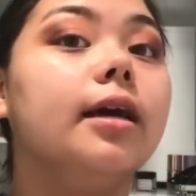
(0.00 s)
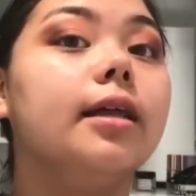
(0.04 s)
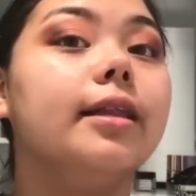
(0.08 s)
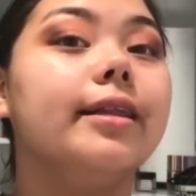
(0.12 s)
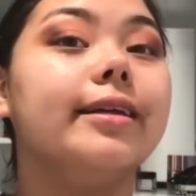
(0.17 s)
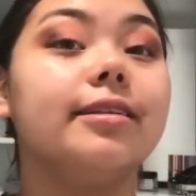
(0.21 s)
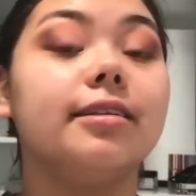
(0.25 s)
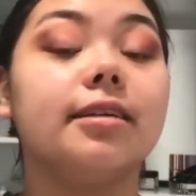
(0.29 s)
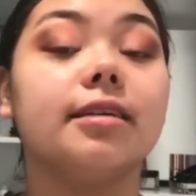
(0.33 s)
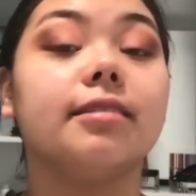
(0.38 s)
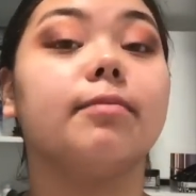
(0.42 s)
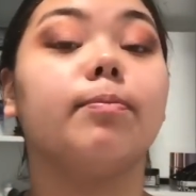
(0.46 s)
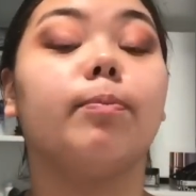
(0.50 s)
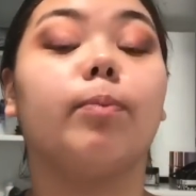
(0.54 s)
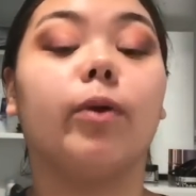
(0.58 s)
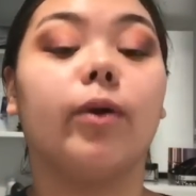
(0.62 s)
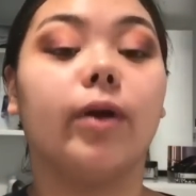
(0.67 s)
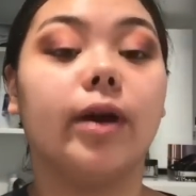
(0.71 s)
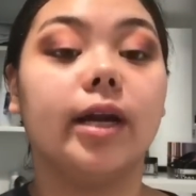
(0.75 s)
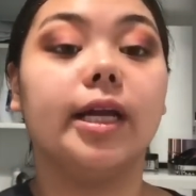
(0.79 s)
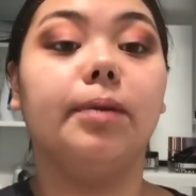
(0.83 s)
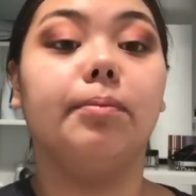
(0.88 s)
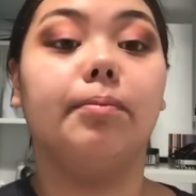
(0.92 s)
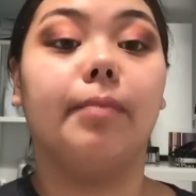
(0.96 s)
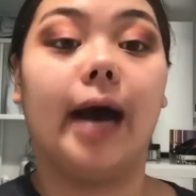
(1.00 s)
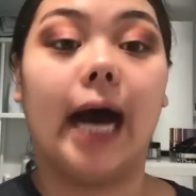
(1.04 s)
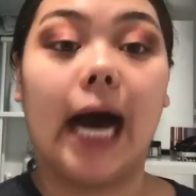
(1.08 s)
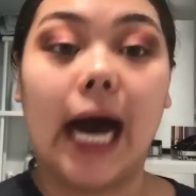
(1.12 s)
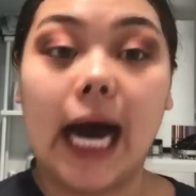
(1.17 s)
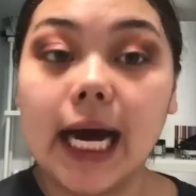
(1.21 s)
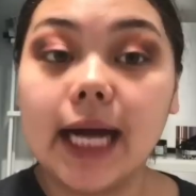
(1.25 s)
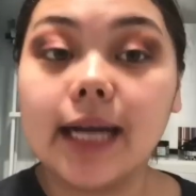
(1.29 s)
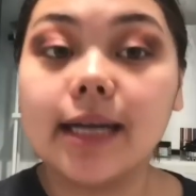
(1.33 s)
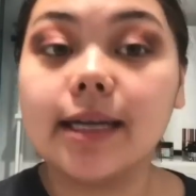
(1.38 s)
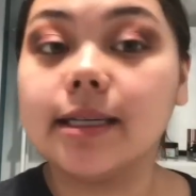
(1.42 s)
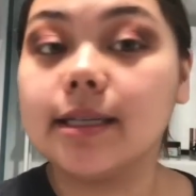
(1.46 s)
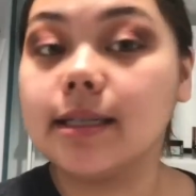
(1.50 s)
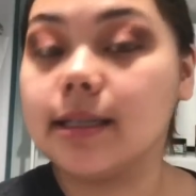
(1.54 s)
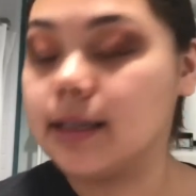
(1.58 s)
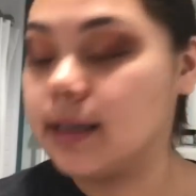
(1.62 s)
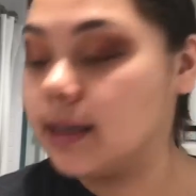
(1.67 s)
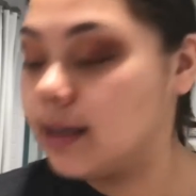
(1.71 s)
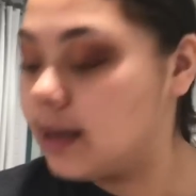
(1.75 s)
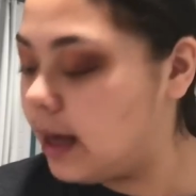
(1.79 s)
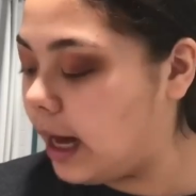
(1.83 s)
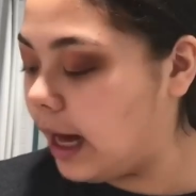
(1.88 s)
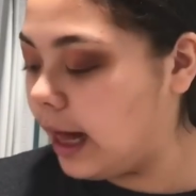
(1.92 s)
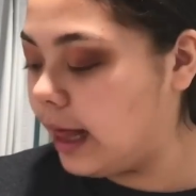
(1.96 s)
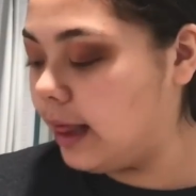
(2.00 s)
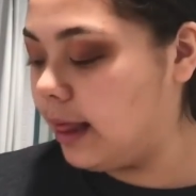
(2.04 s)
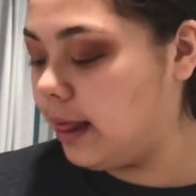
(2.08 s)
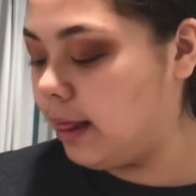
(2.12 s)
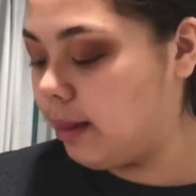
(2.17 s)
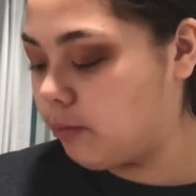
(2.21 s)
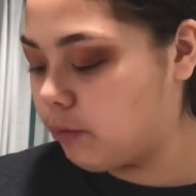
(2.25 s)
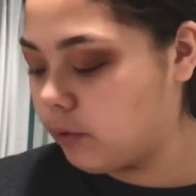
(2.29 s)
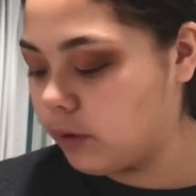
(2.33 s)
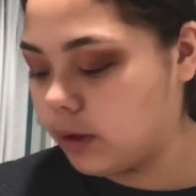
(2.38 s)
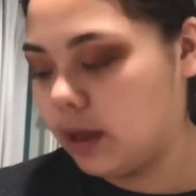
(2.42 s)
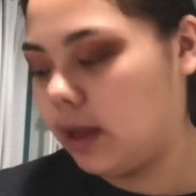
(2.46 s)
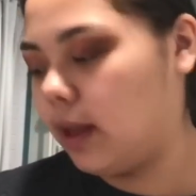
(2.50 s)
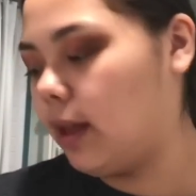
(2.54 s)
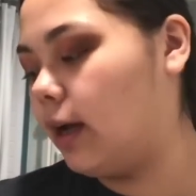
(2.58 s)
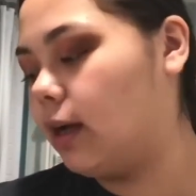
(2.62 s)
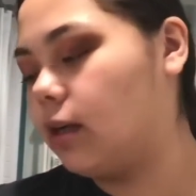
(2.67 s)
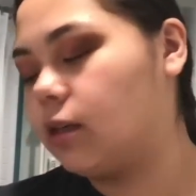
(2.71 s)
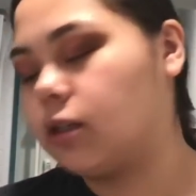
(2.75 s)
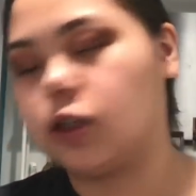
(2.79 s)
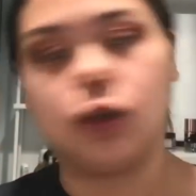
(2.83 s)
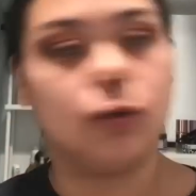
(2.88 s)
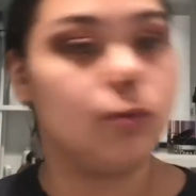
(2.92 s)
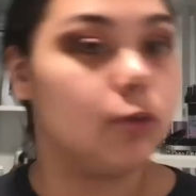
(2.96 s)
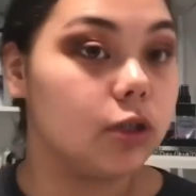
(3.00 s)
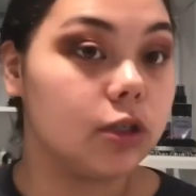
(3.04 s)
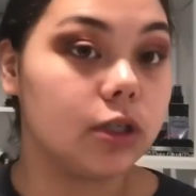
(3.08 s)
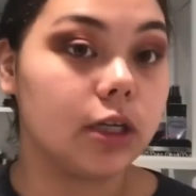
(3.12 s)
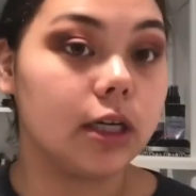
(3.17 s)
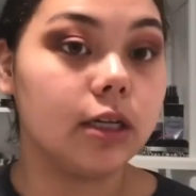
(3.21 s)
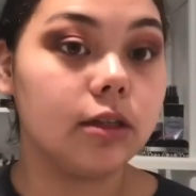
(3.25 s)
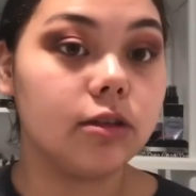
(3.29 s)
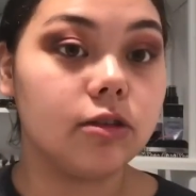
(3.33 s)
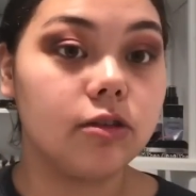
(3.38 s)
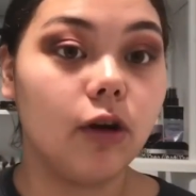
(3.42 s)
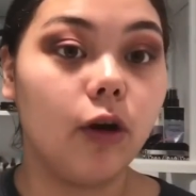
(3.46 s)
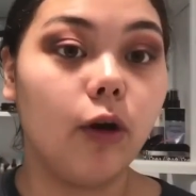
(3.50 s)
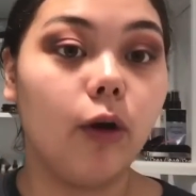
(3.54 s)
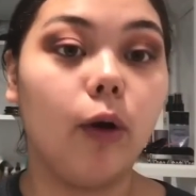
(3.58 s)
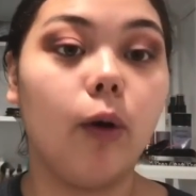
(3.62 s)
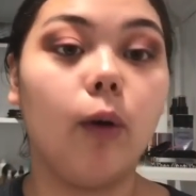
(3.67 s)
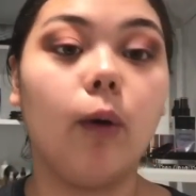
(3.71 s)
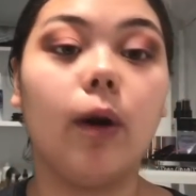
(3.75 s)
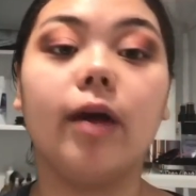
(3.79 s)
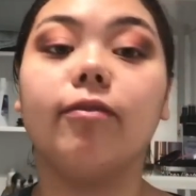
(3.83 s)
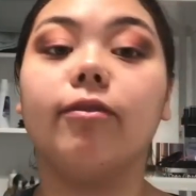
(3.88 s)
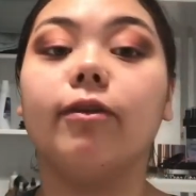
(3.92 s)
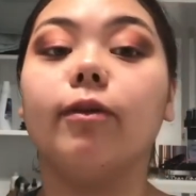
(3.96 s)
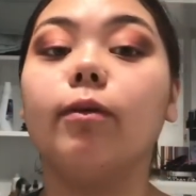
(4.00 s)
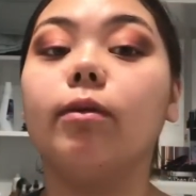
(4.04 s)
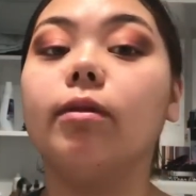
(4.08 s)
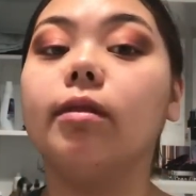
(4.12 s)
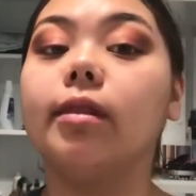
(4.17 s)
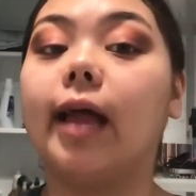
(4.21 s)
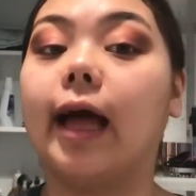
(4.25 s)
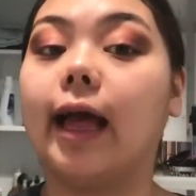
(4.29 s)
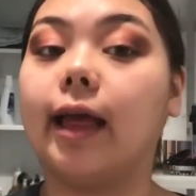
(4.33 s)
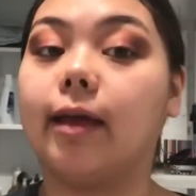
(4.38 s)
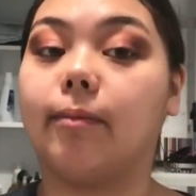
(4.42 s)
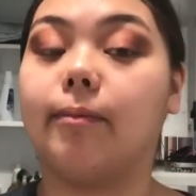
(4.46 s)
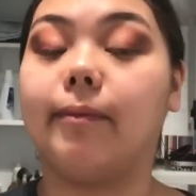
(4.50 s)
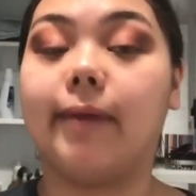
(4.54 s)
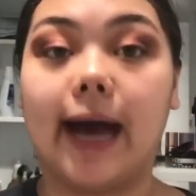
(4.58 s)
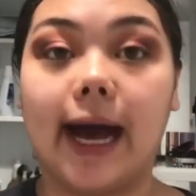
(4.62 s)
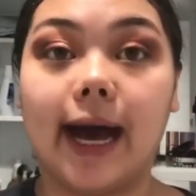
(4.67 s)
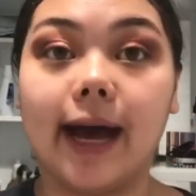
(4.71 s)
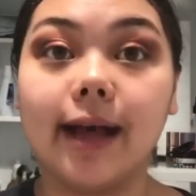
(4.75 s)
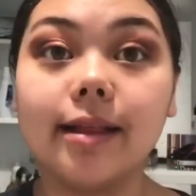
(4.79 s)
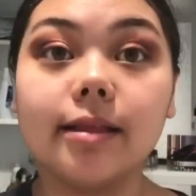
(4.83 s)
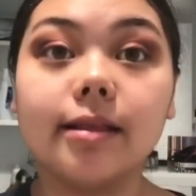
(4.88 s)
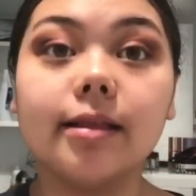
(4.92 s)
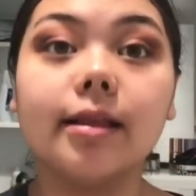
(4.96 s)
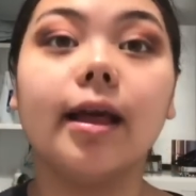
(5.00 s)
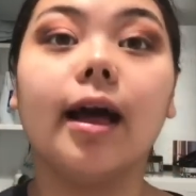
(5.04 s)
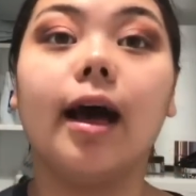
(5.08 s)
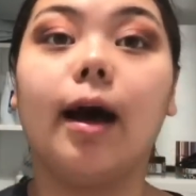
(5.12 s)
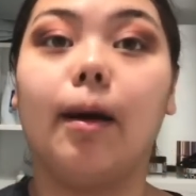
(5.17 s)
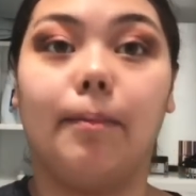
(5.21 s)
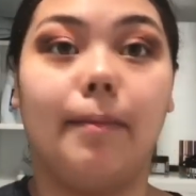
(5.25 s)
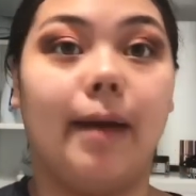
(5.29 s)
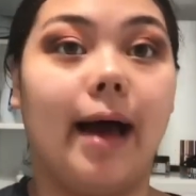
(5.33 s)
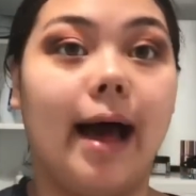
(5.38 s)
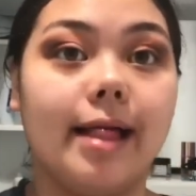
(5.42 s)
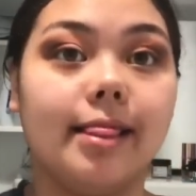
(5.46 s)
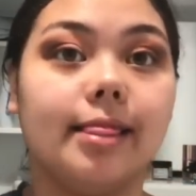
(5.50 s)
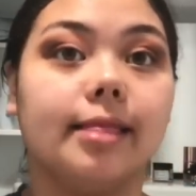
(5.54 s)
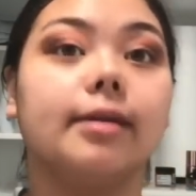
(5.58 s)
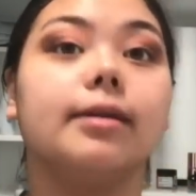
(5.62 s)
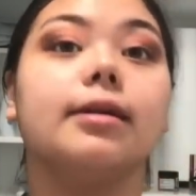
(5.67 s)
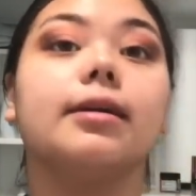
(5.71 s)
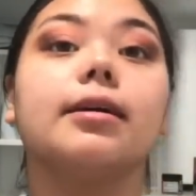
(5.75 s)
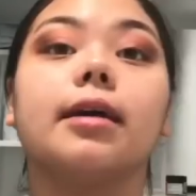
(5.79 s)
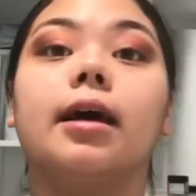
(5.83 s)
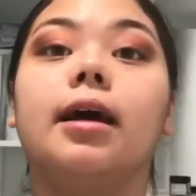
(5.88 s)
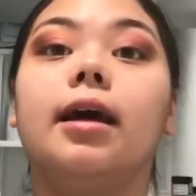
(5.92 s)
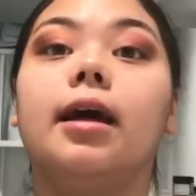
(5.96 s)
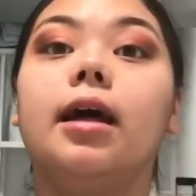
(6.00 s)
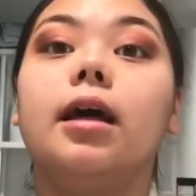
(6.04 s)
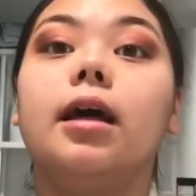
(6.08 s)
This is pretty matte. I really like shimmer shade, so if you like a matte look,